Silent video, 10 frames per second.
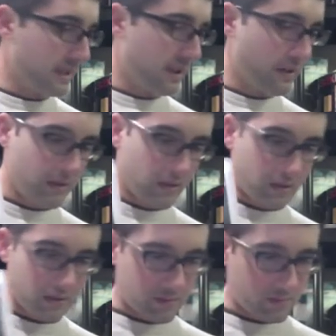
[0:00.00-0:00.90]
other
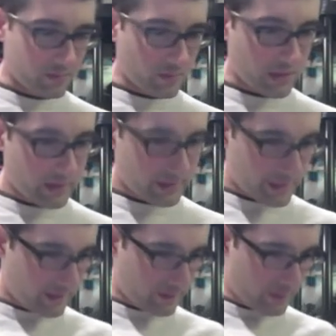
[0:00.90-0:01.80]
one, I can't
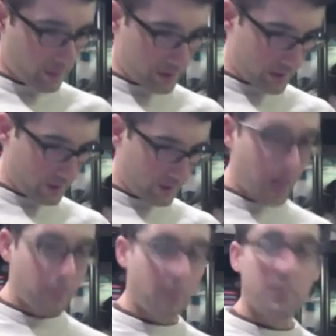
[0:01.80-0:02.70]
remember what it's called,
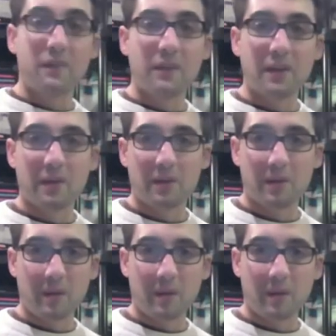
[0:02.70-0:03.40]
but whatever the other